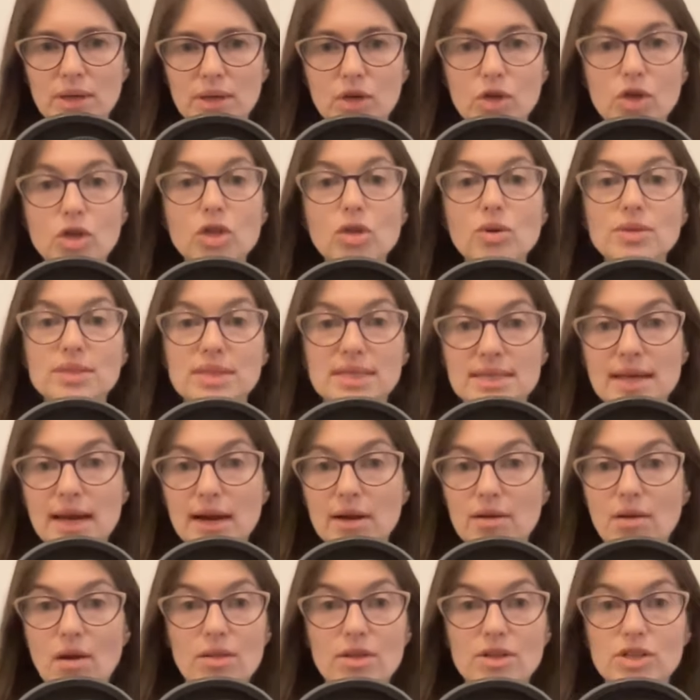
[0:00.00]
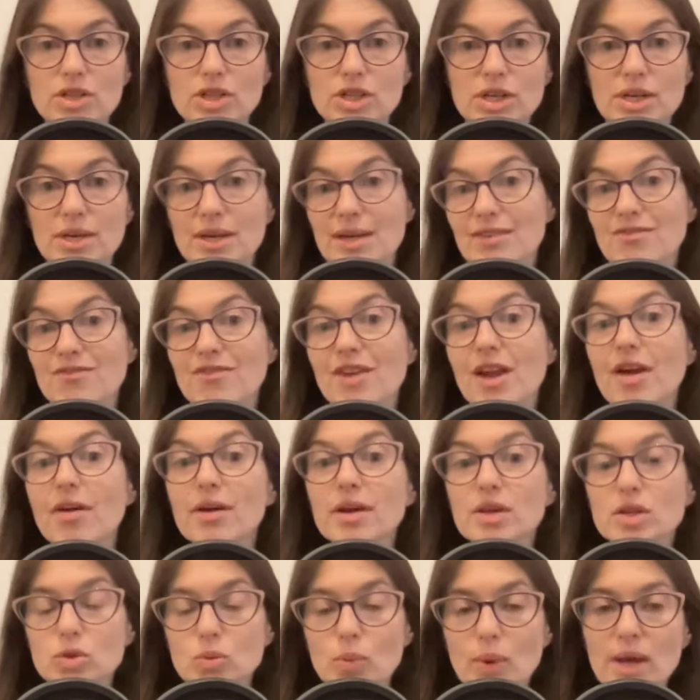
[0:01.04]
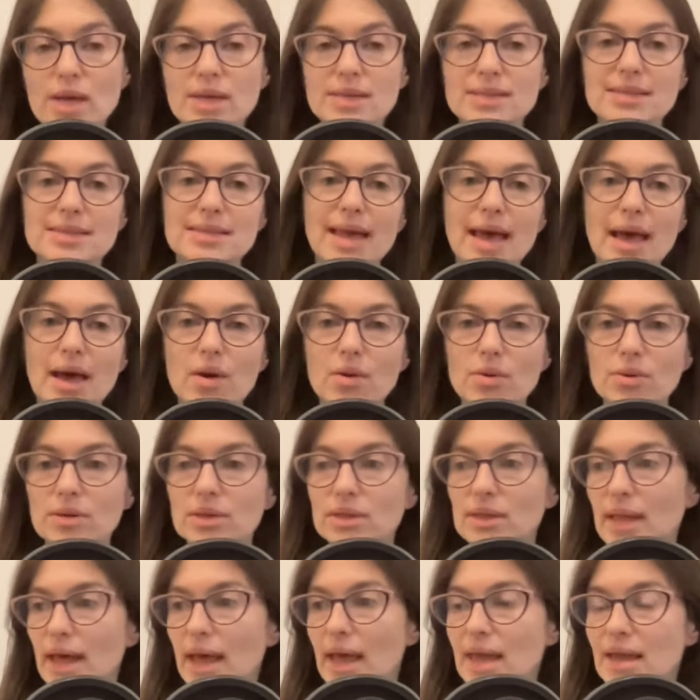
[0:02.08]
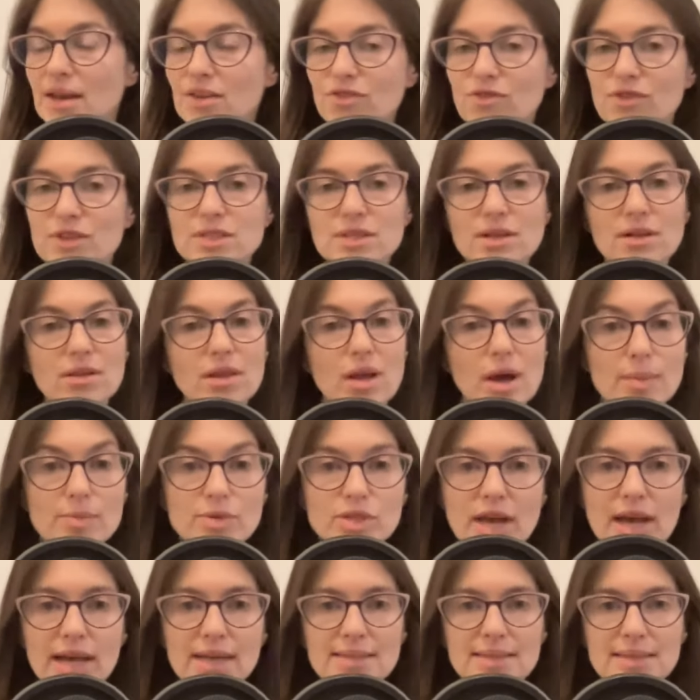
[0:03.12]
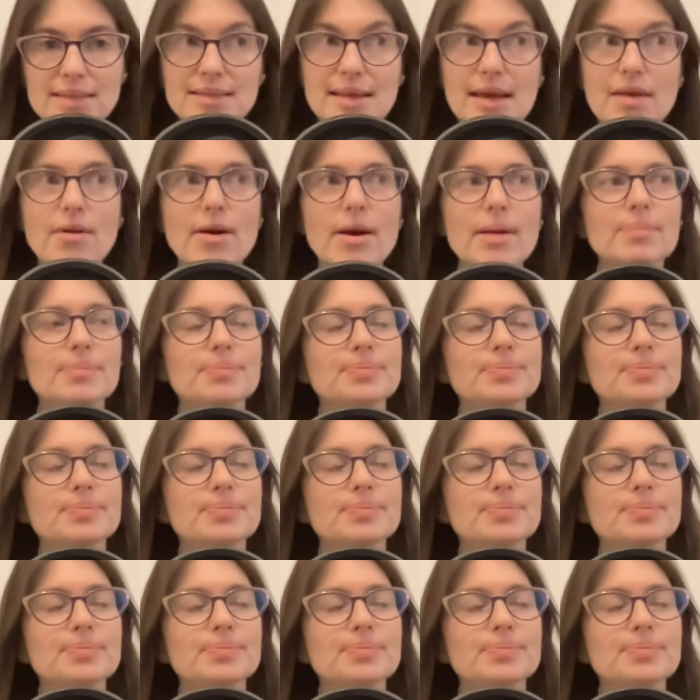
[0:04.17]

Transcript: could use this technology in various ways sound, light, physical objects, etc.